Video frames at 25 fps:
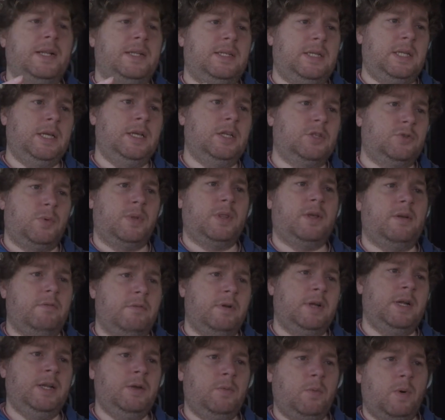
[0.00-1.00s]
deals with it
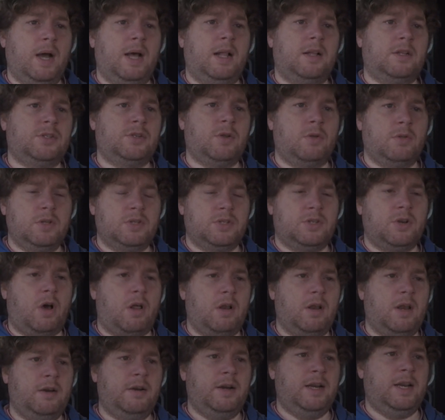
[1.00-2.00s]
really well, so there's not
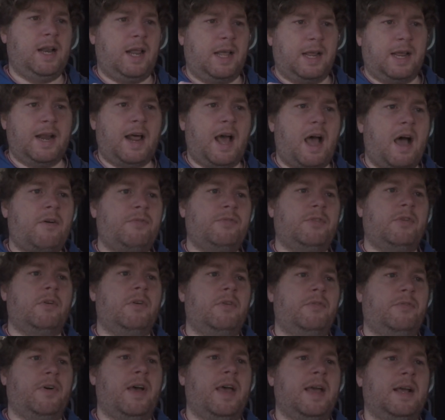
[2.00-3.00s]
really like an after
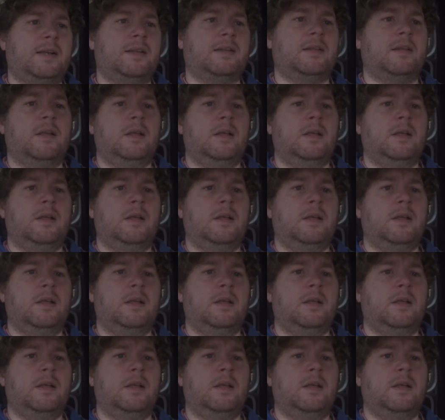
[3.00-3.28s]
effect